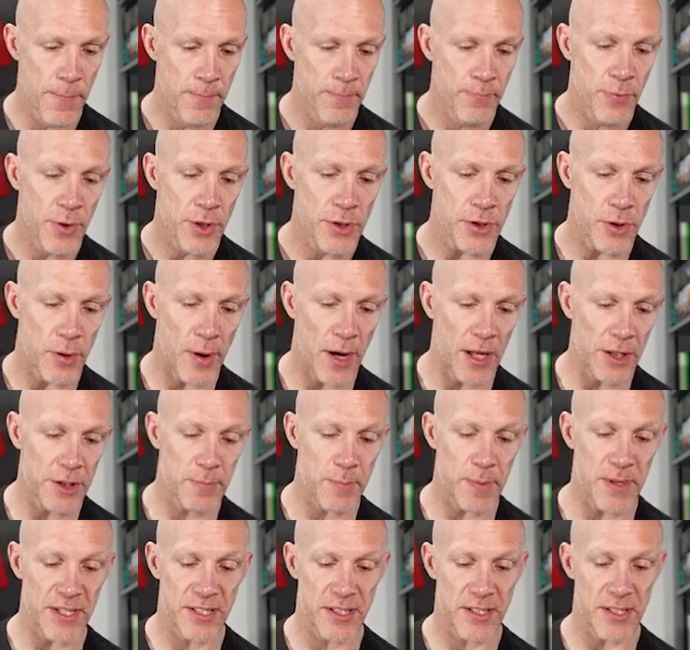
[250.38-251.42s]
So
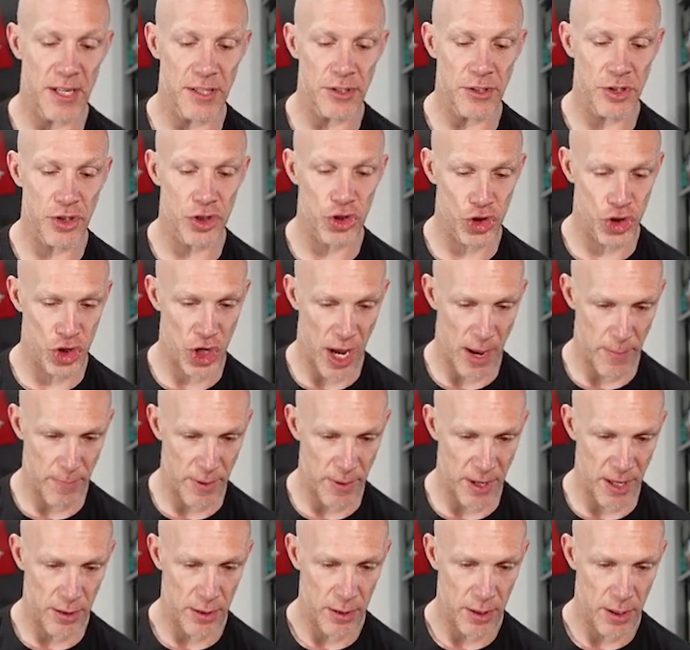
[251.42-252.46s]
Elspeth Sun's
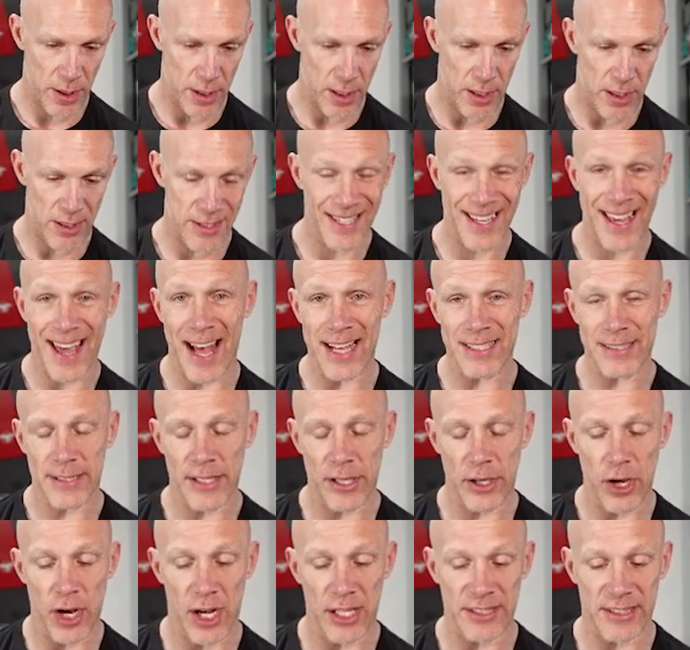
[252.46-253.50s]
Champion, its
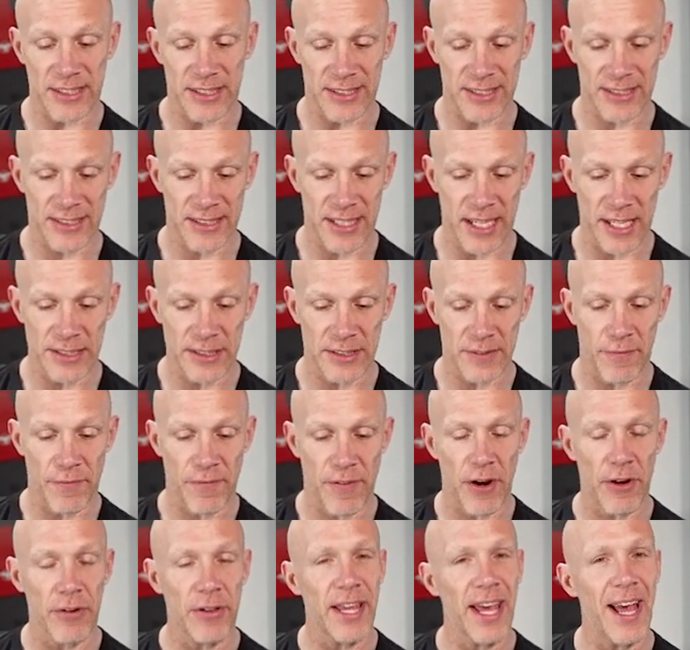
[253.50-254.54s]
casting cost is 6, a
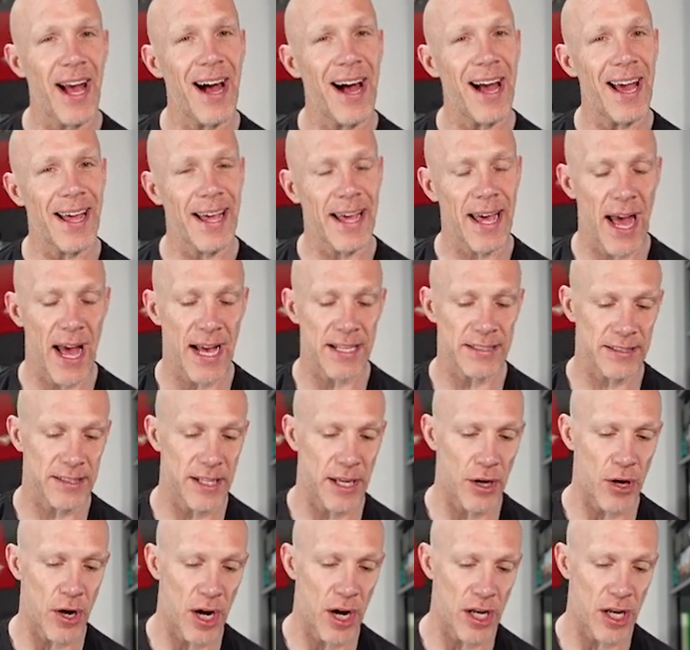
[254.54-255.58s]
fairly high
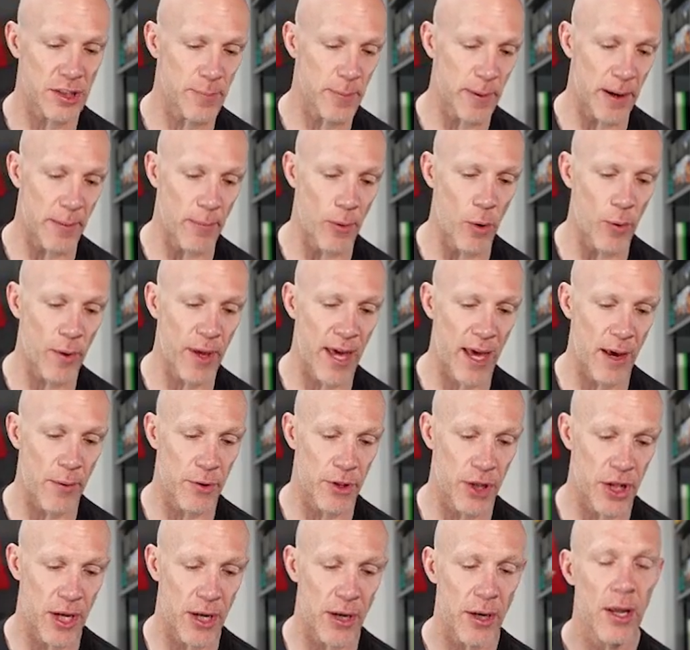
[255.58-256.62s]
casting cost, but I'm okay
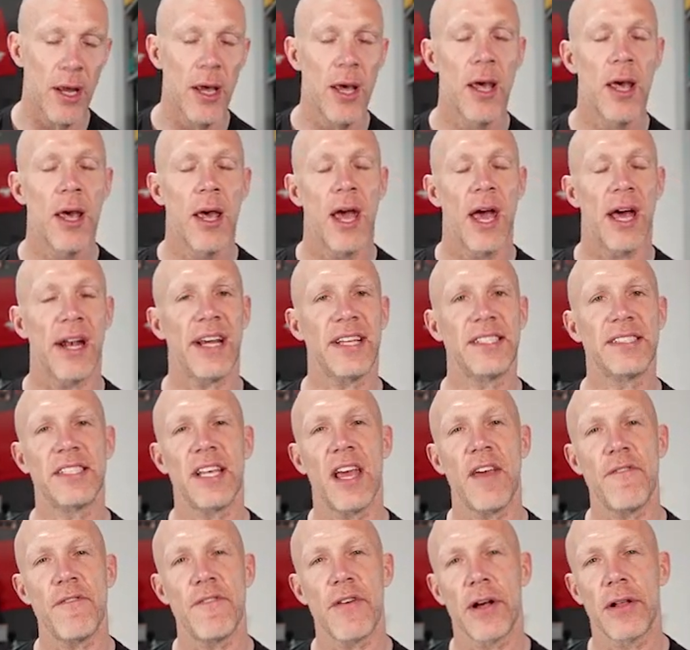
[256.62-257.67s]
with it. And I
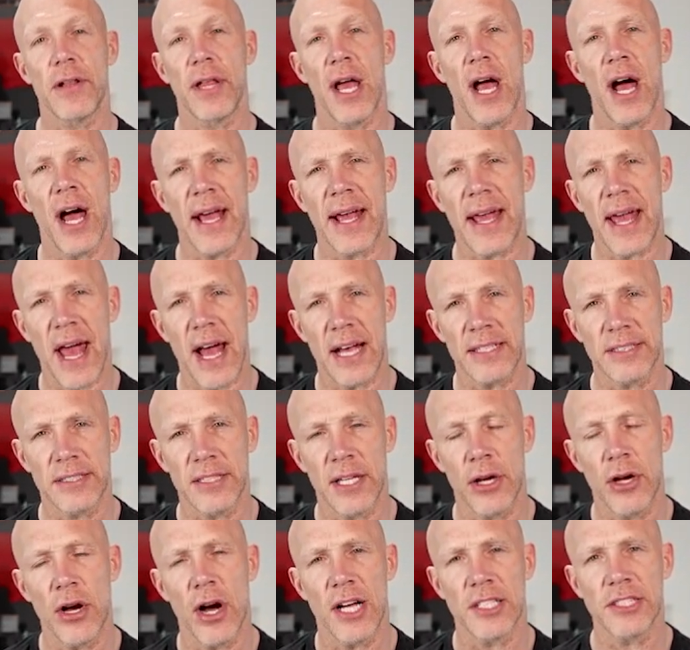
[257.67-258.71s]
say fairly high
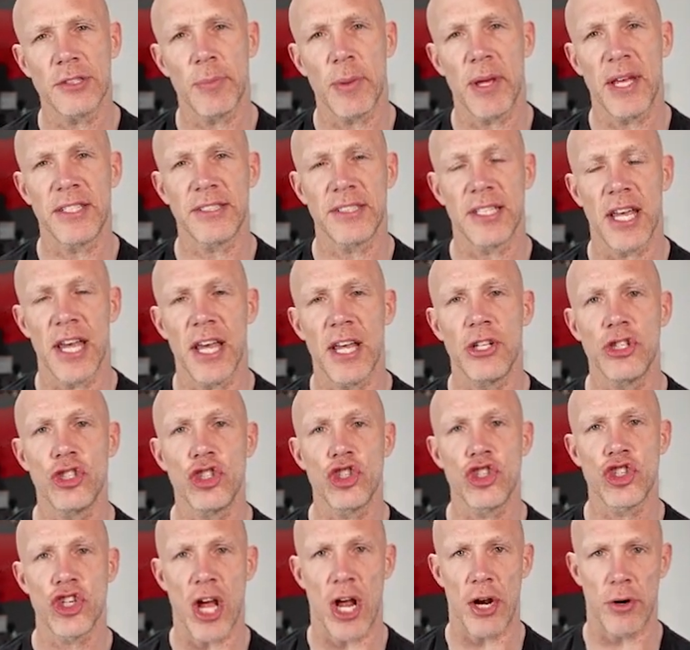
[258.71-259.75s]
casting cost because in
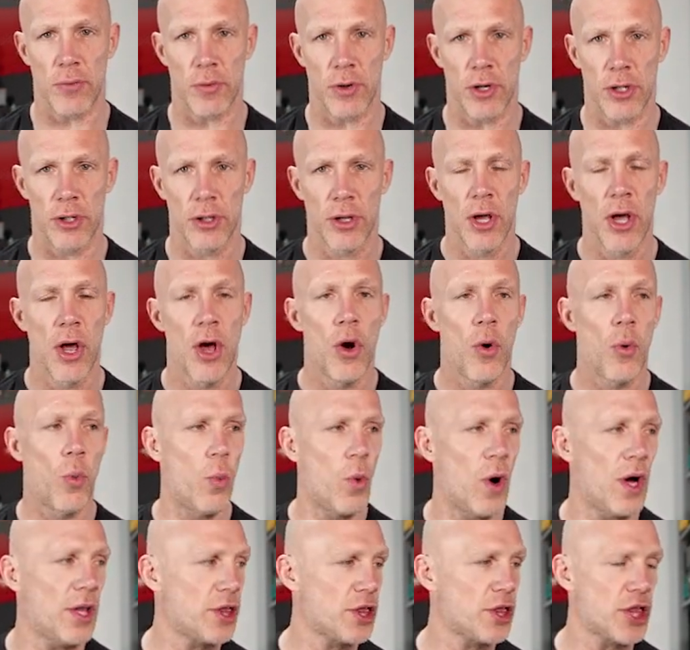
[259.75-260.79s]
general,
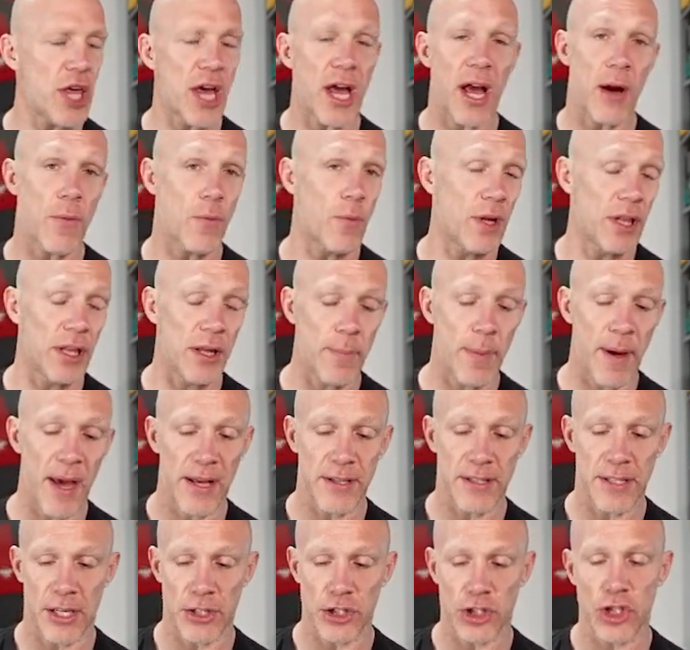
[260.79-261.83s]
one thing I really pay
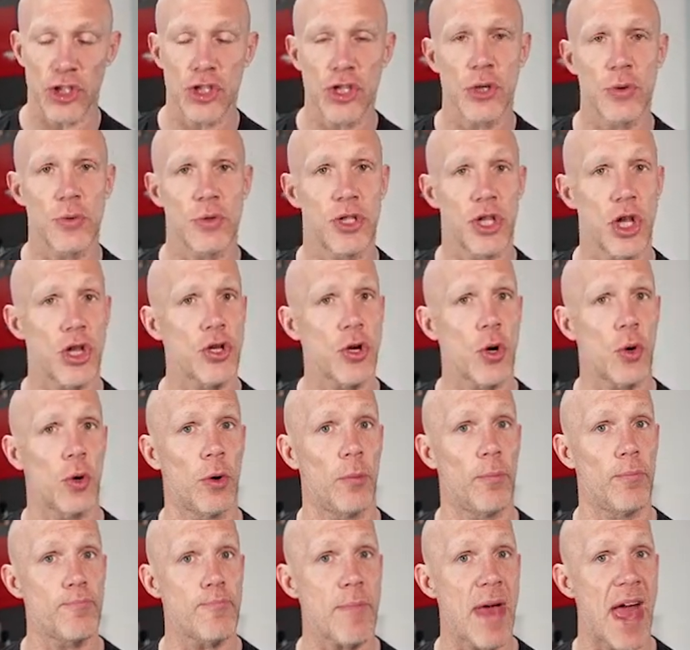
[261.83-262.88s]
attention to is the total
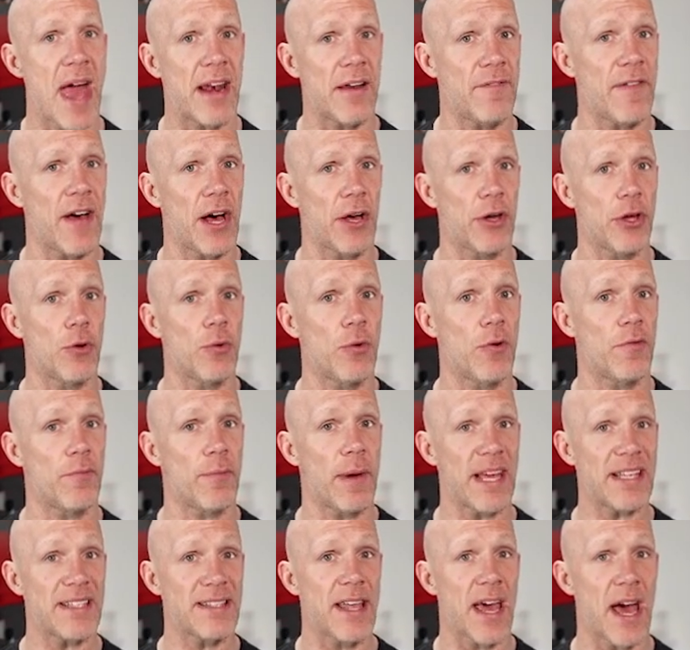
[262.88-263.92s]
mana value of
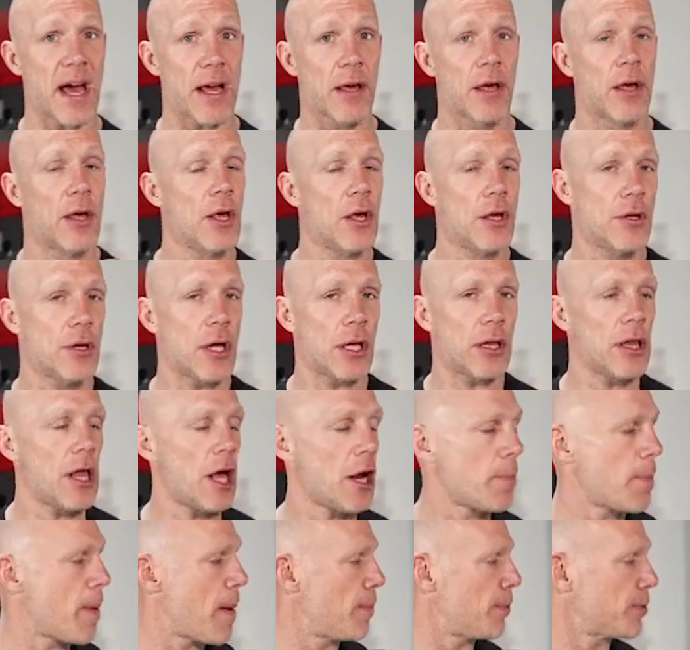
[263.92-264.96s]
my deck. Not a lot
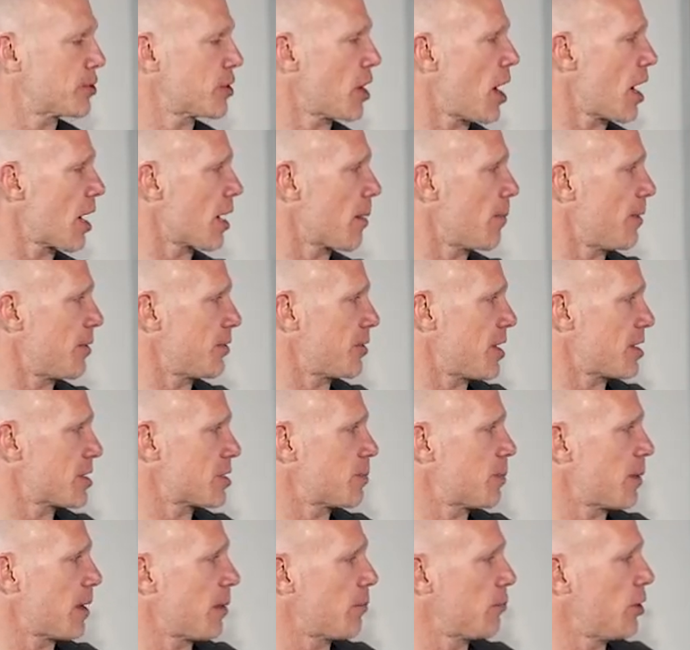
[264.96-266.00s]
of people talk about this,
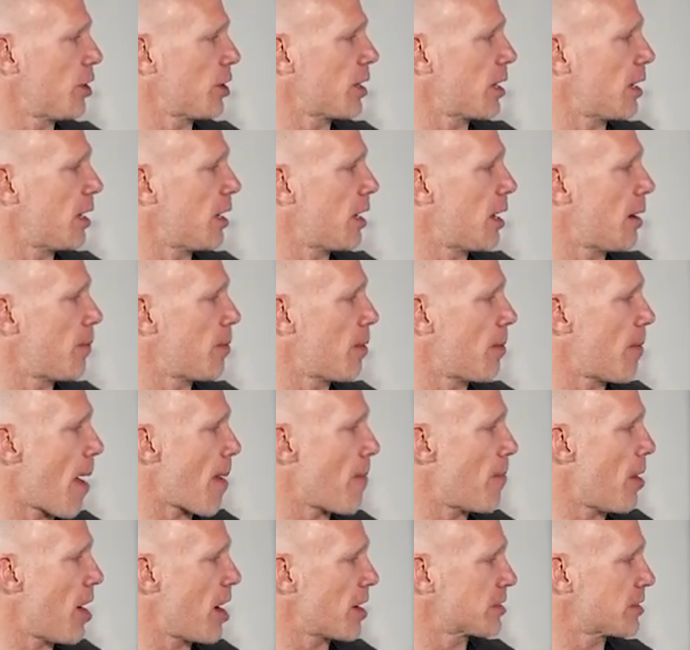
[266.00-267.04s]
but I'm looking it up on my
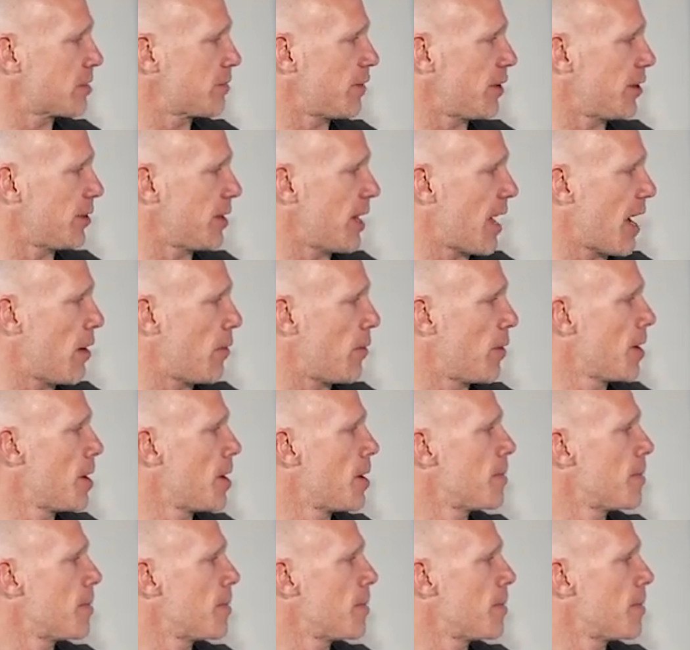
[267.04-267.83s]
Mox field now.